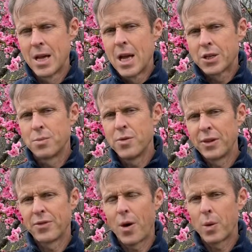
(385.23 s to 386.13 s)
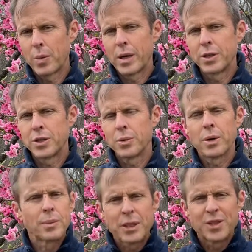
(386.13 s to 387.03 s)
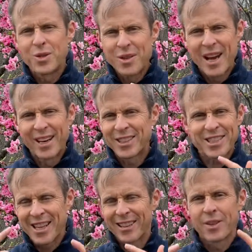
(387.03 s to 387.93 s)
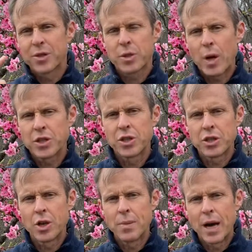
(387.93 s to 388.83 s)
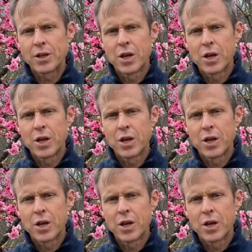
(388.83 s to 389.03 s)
So moving forward, what I'm going to do now, just because I love this question so much,